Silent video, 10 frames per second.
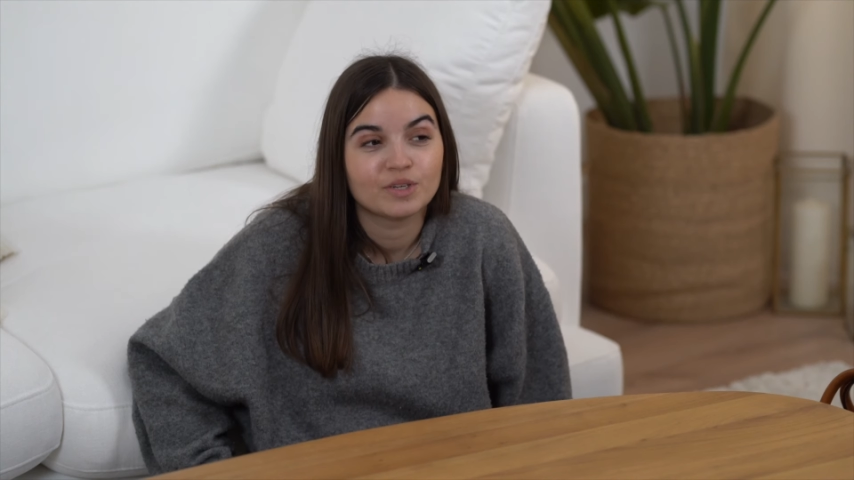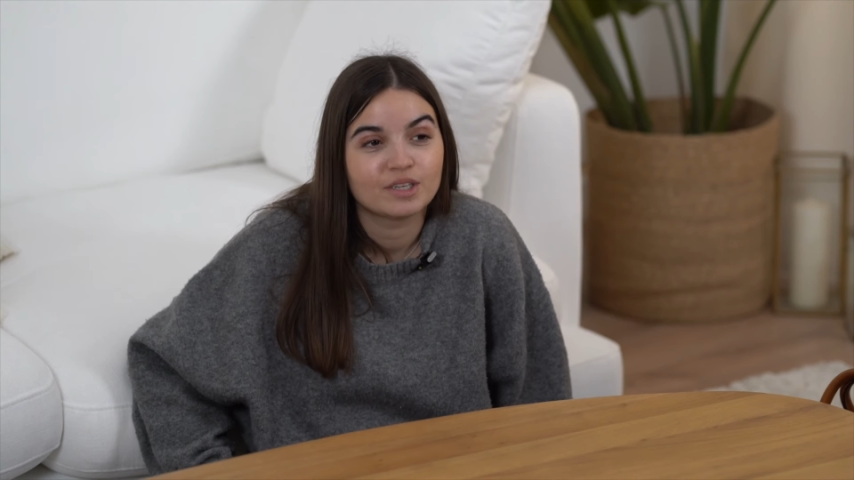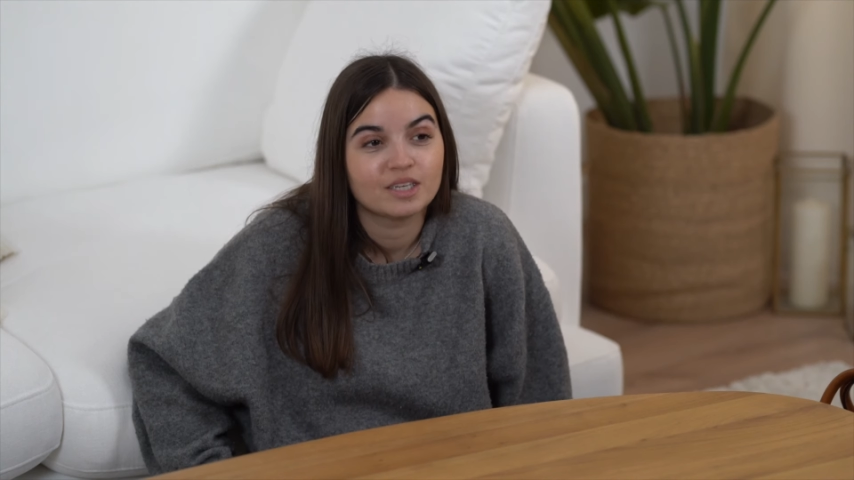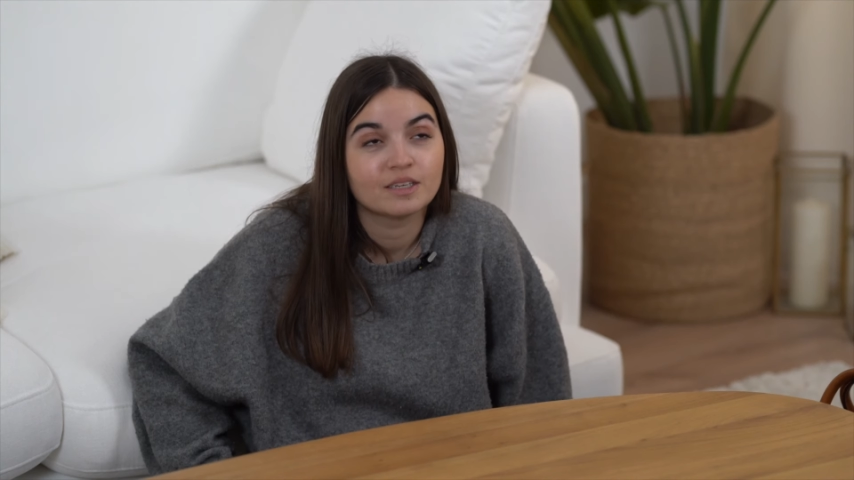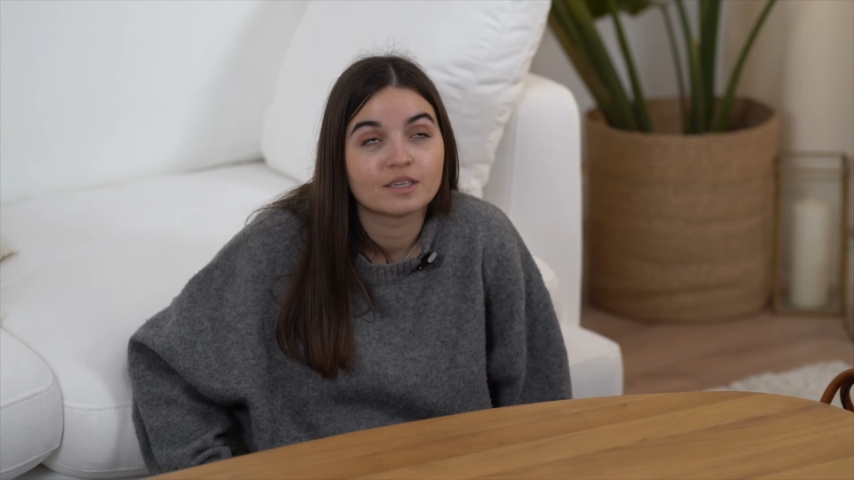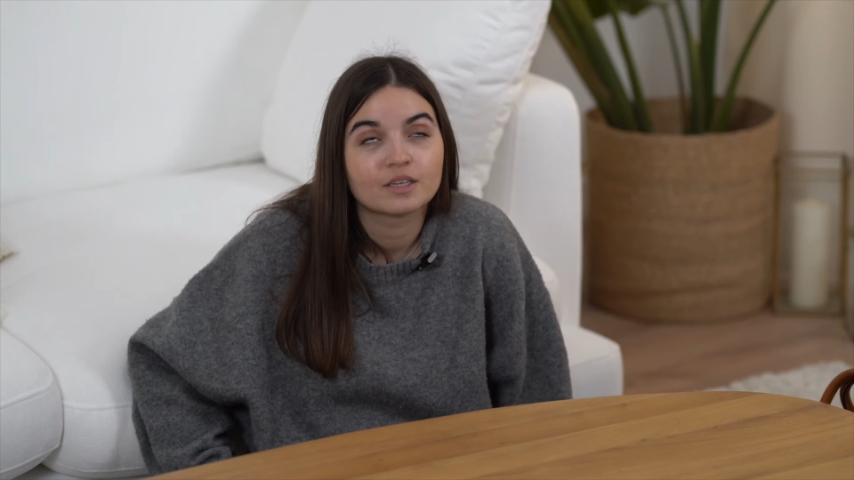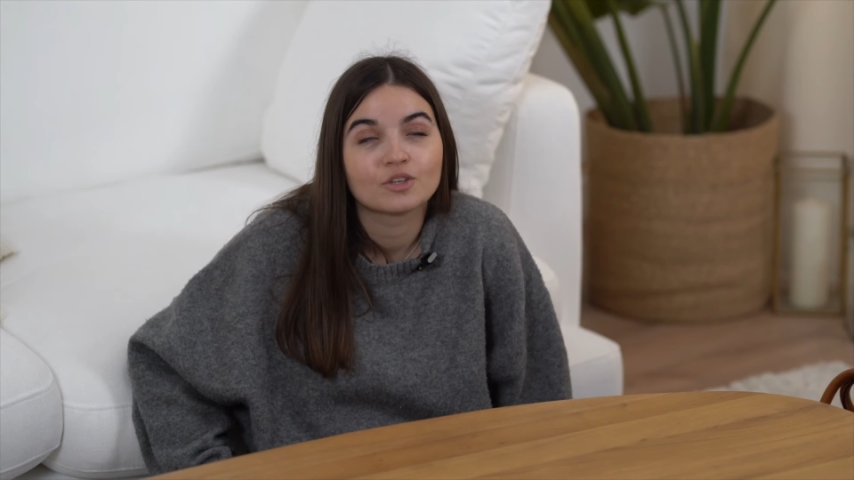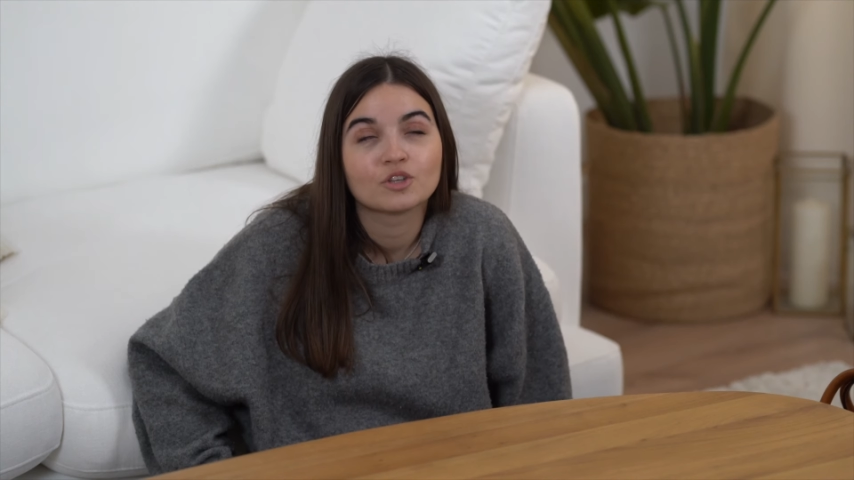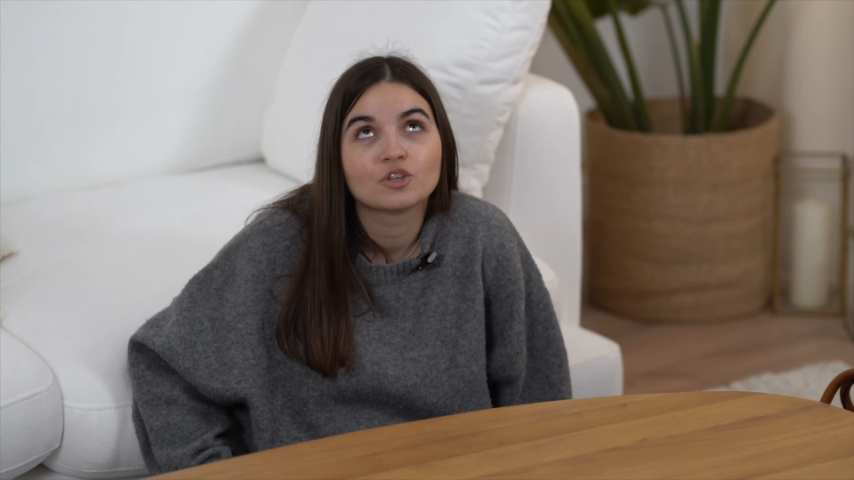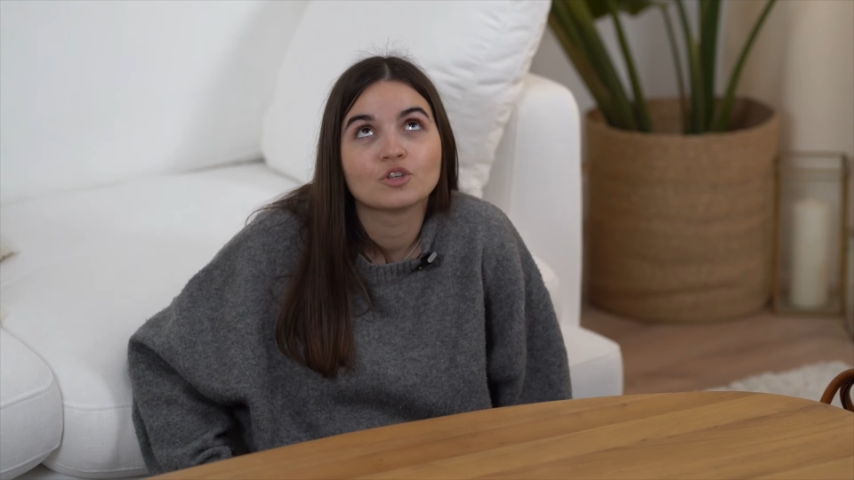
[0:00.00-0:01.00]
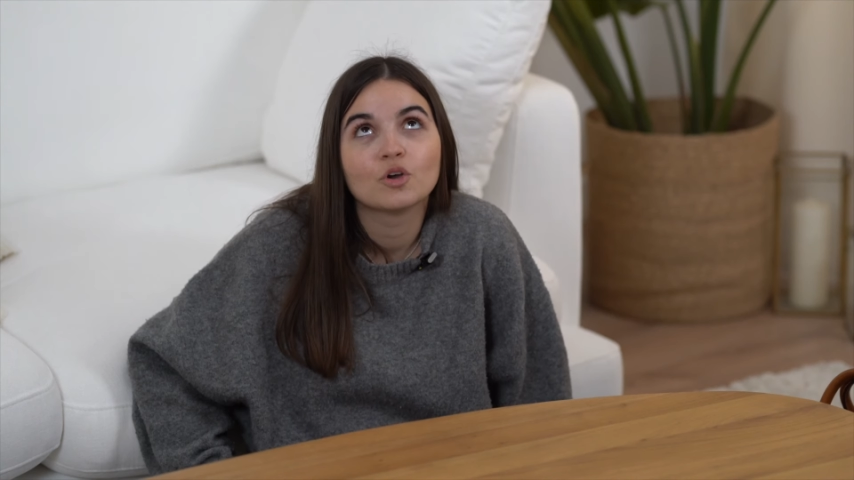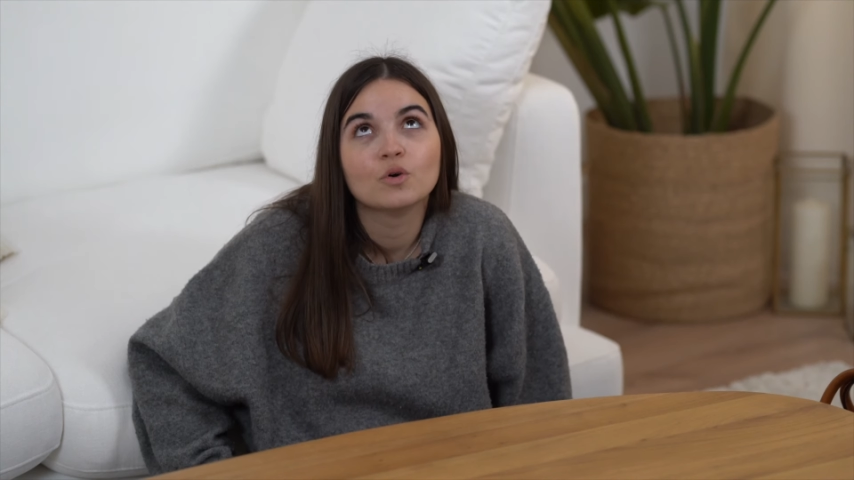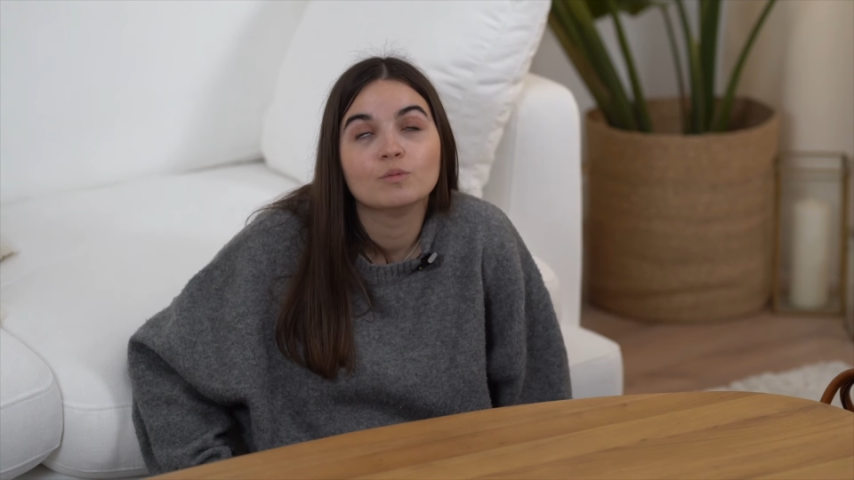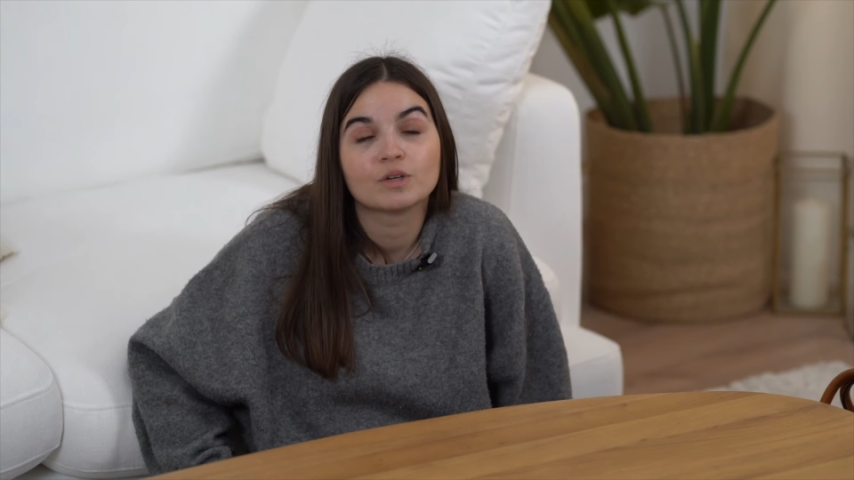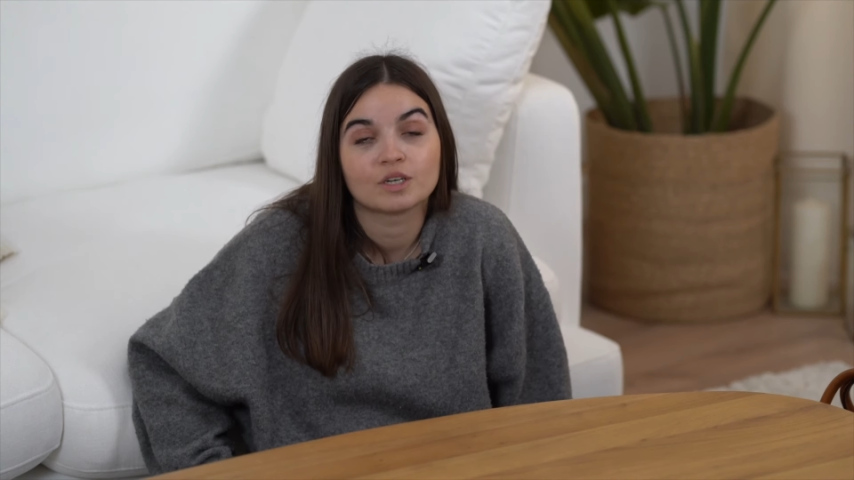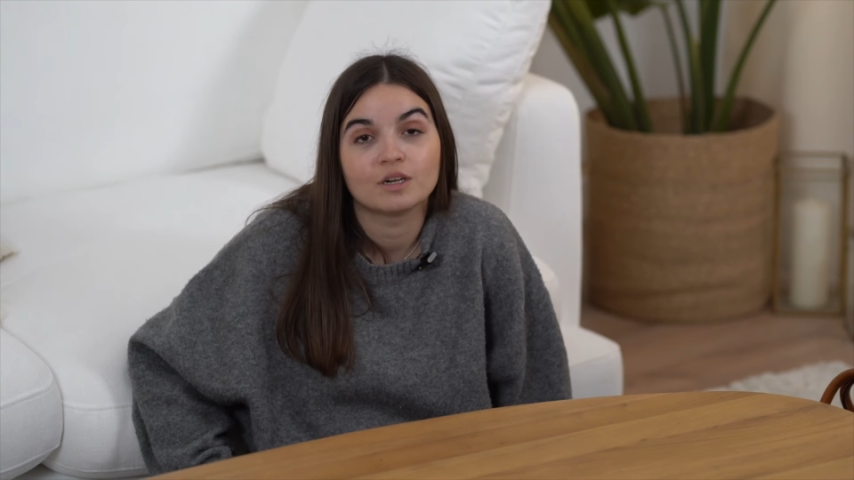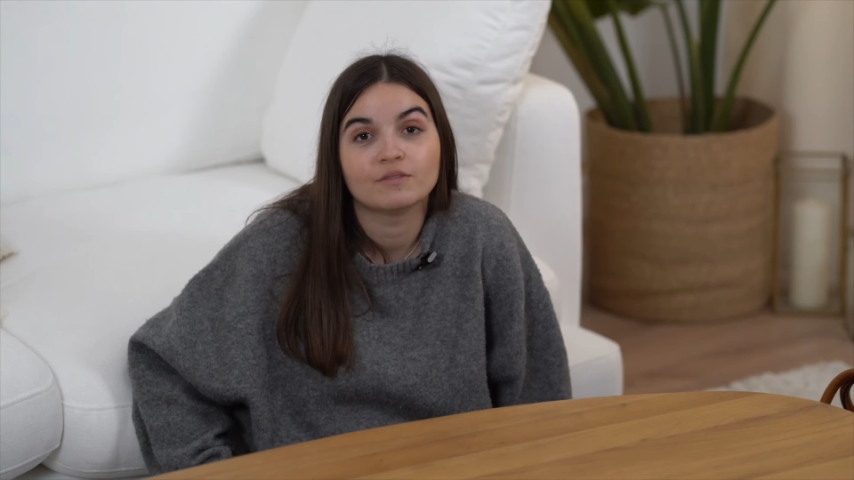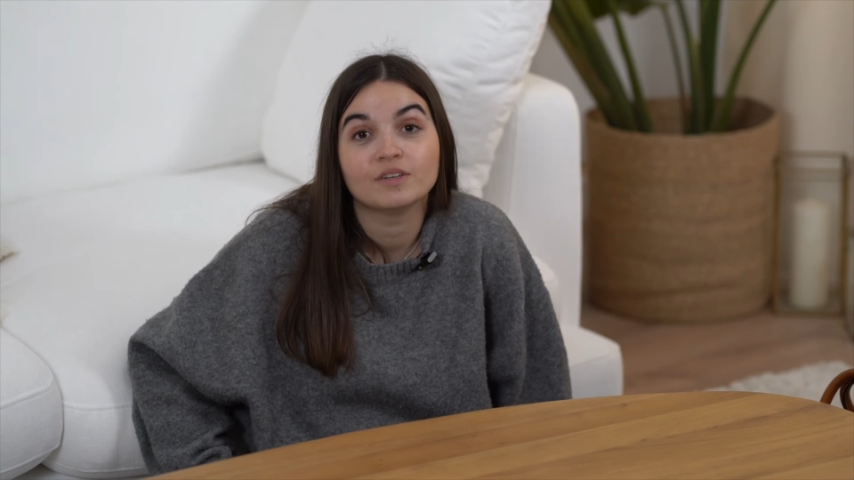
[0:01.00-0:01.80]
but it's so much love.